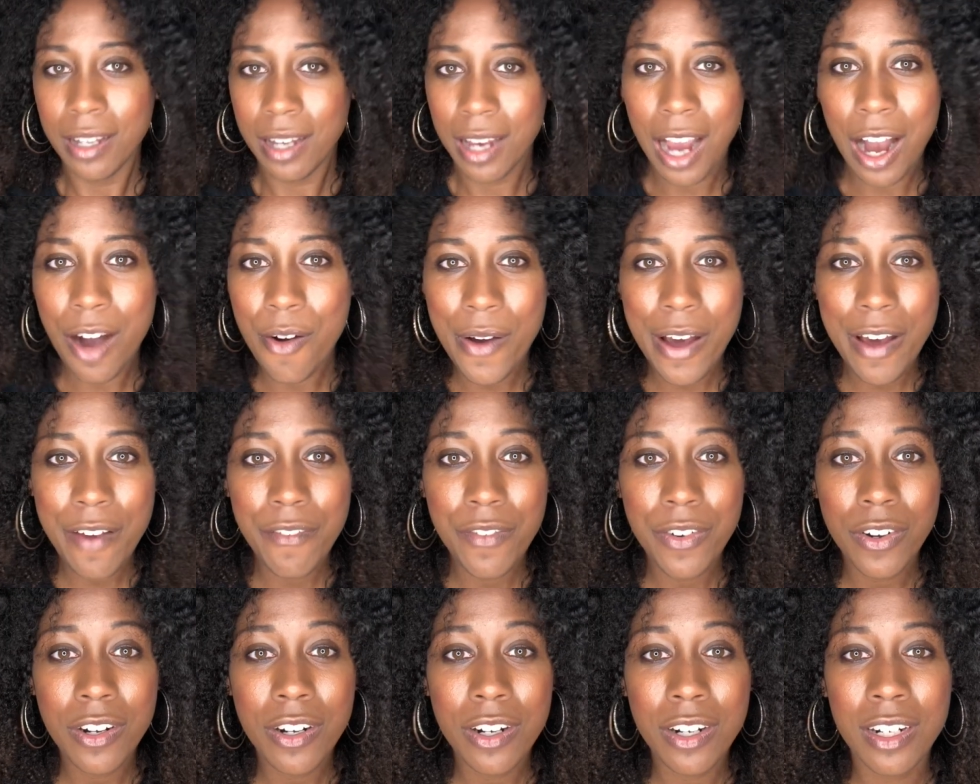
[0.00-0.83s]

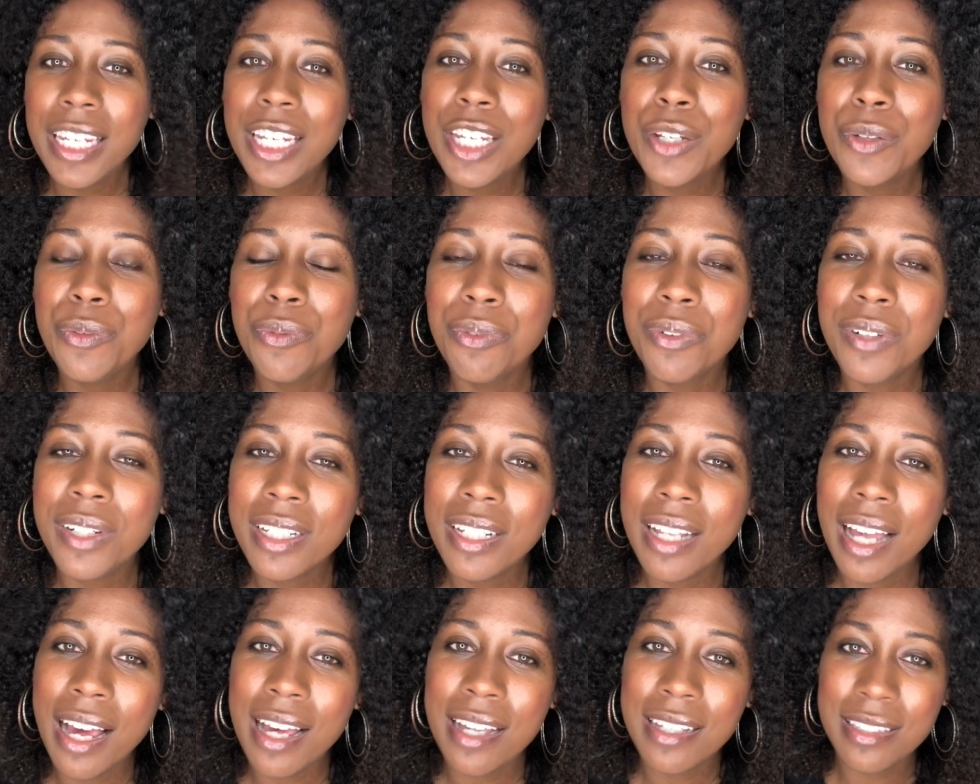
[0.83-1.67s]
However, he
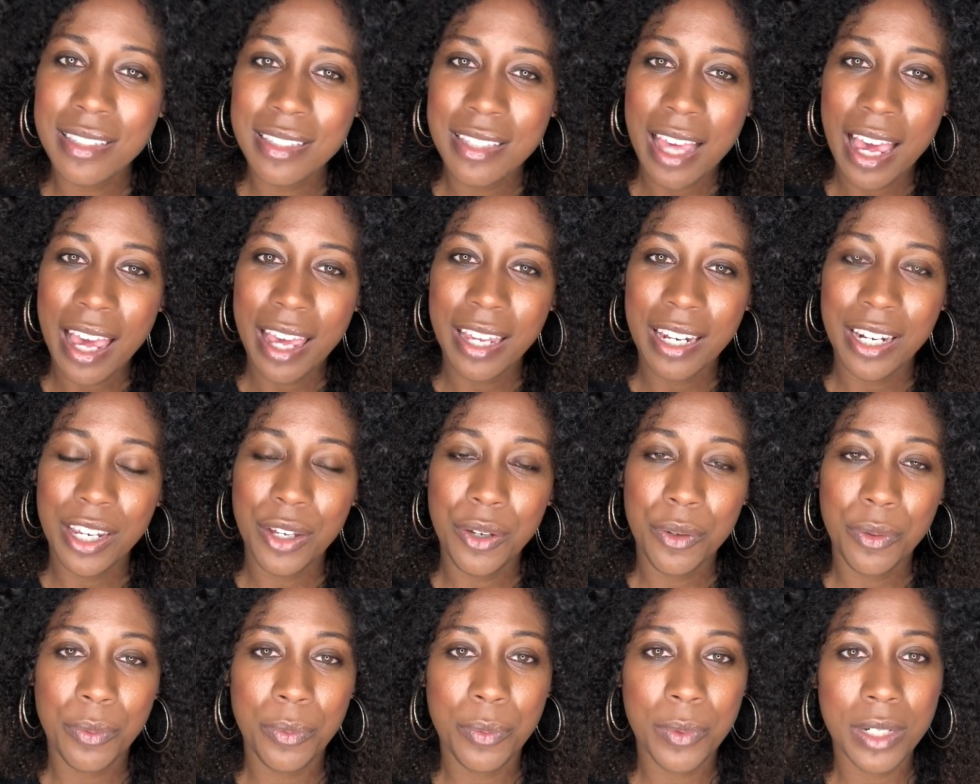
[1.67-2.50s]
realized that
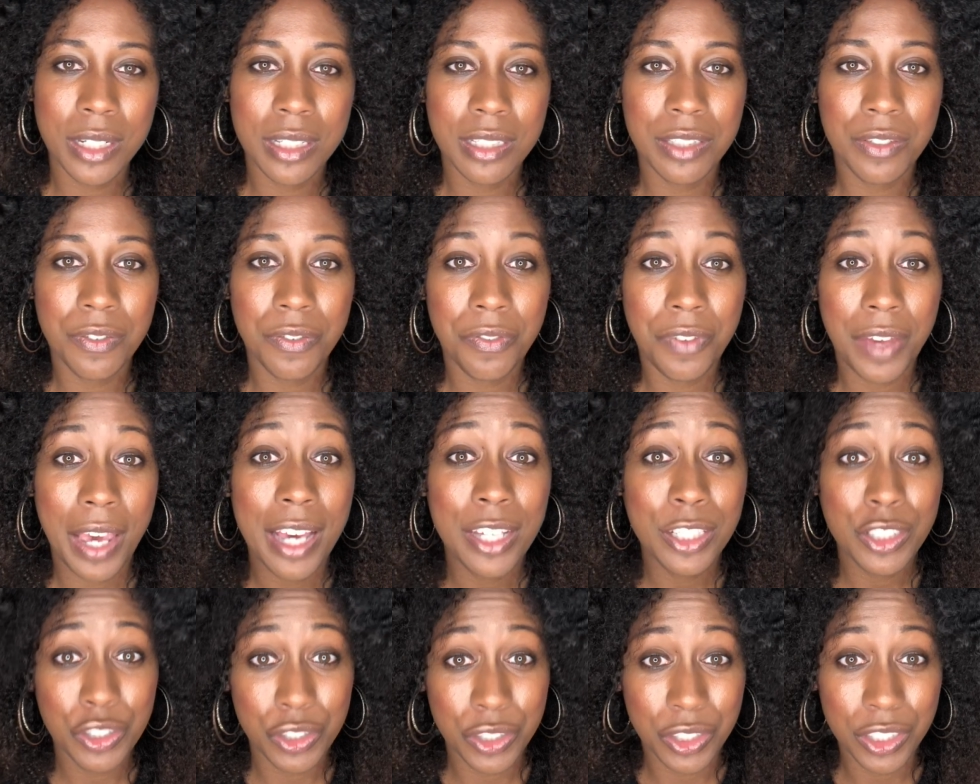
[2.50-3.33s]
it was
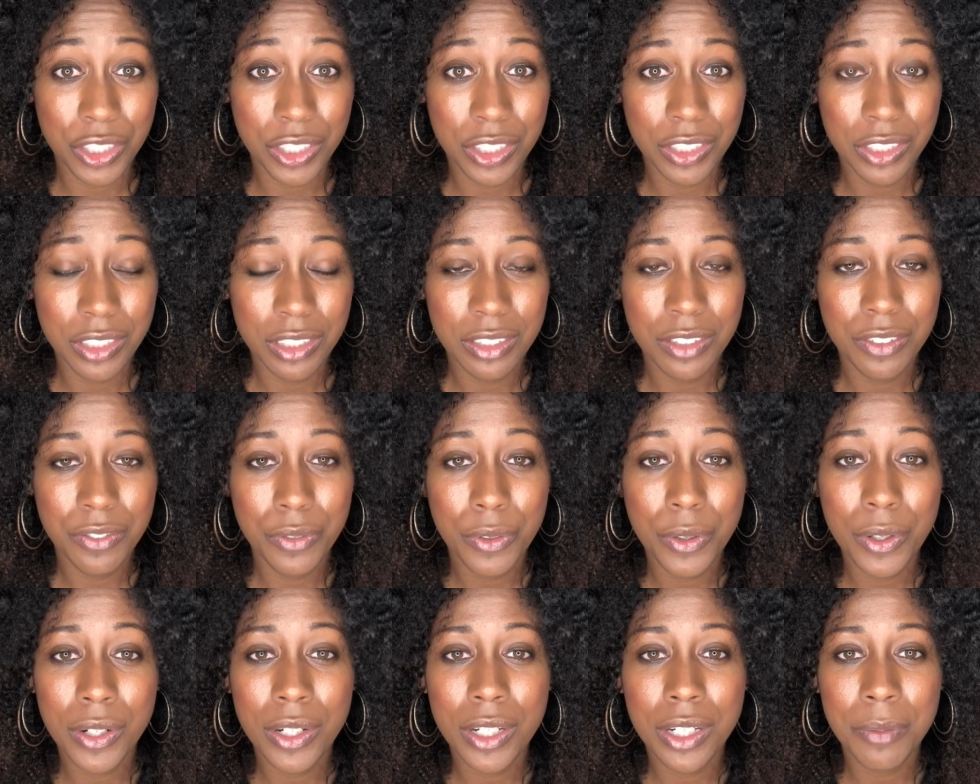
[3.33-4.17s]
faster
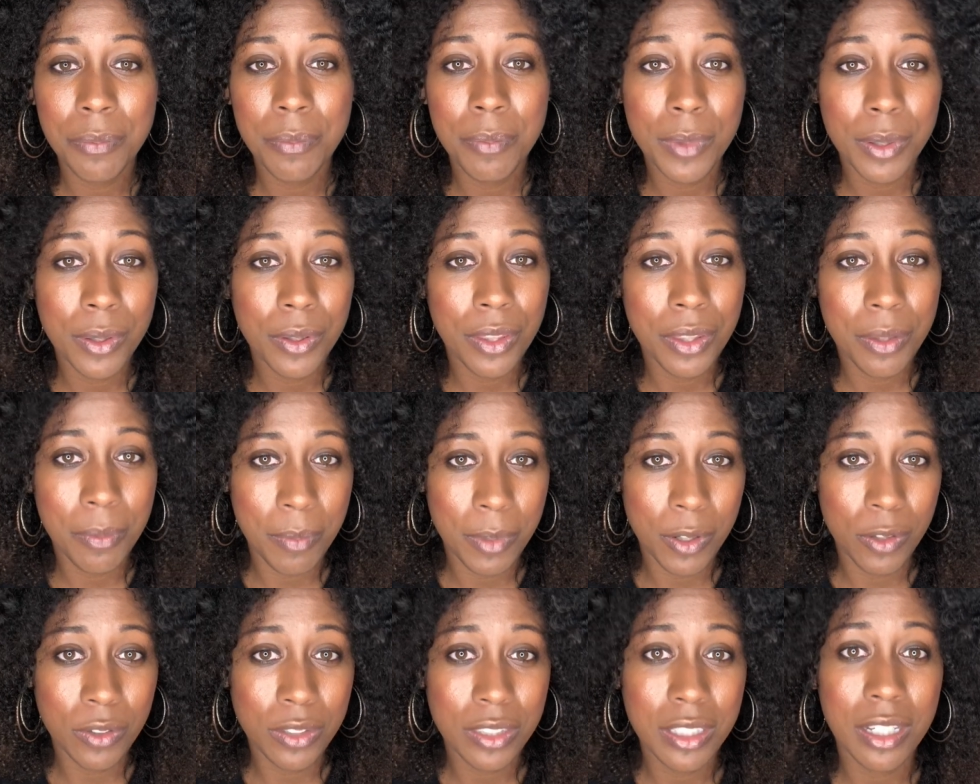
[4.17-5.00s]
for the
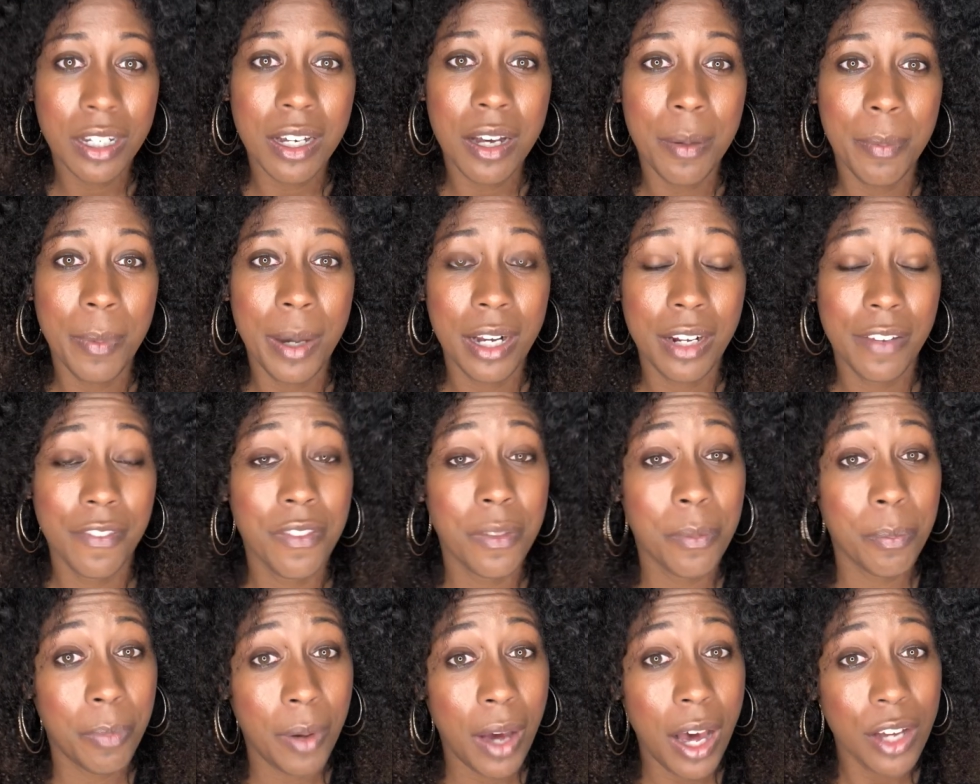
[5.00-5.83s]
milk to come out of
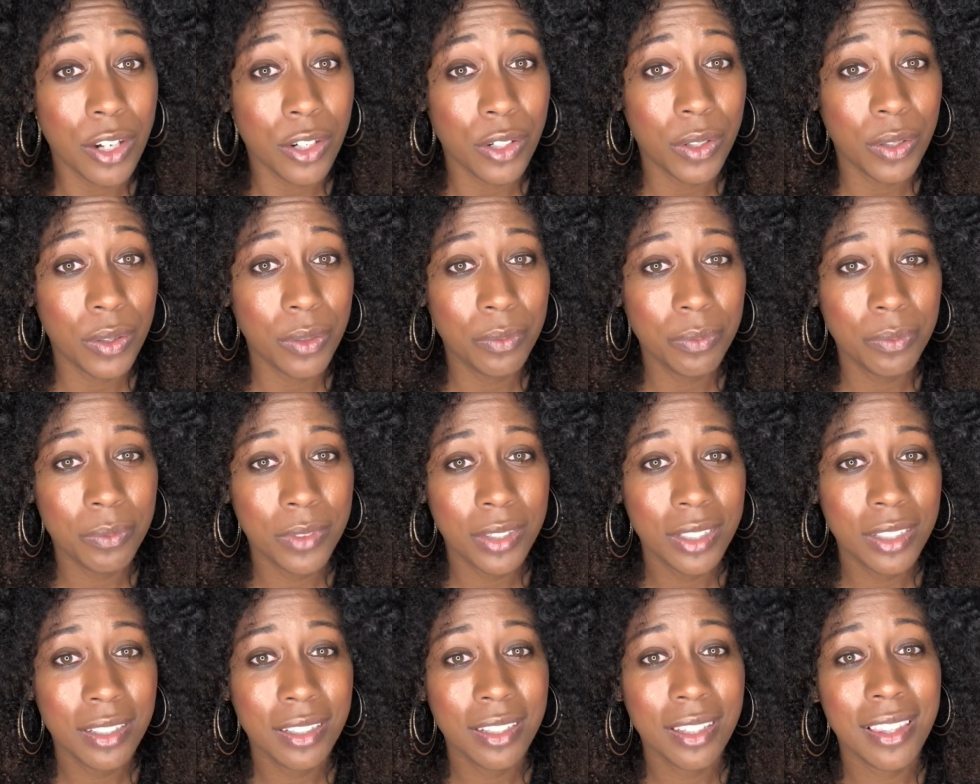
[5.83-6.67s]
the bottle
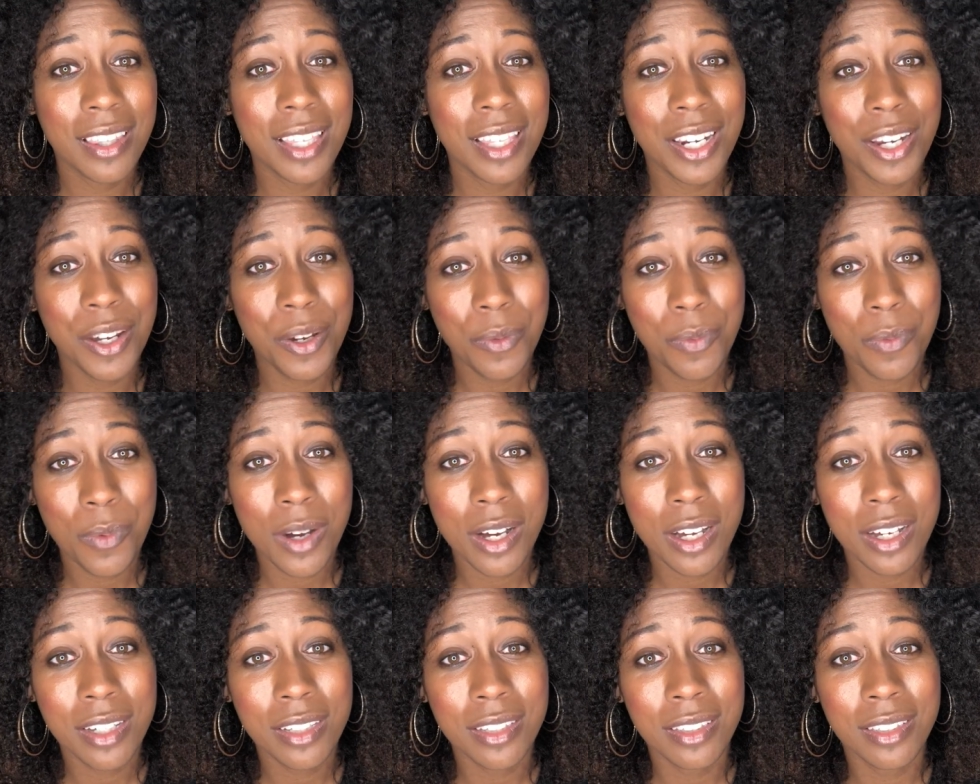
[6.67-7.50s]
than it
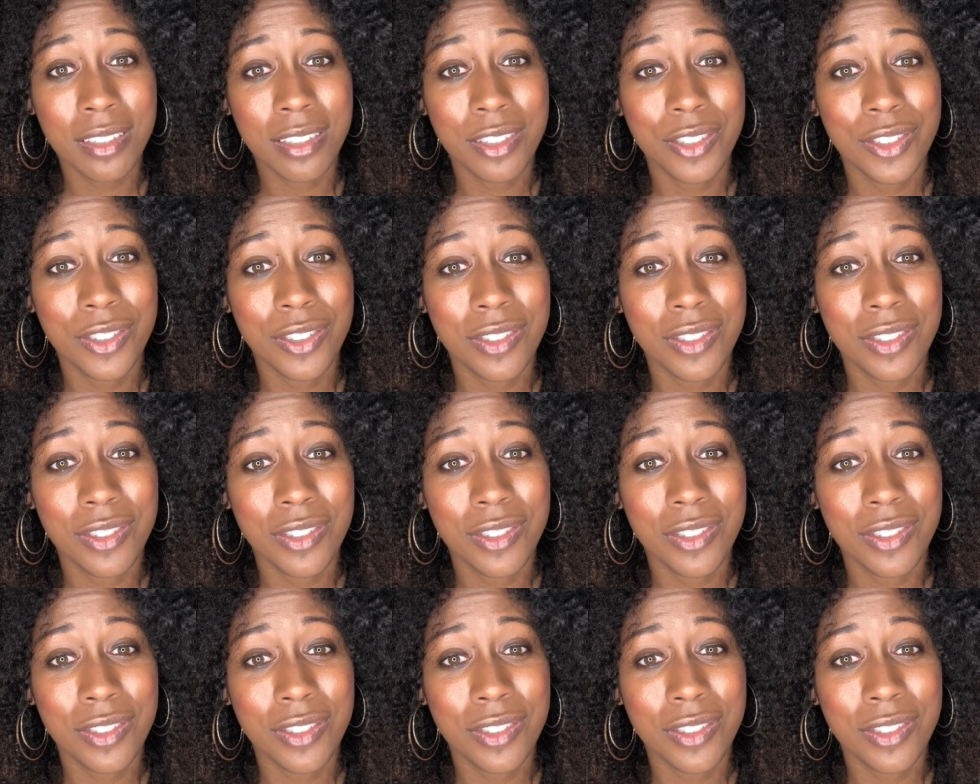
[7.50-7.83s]
was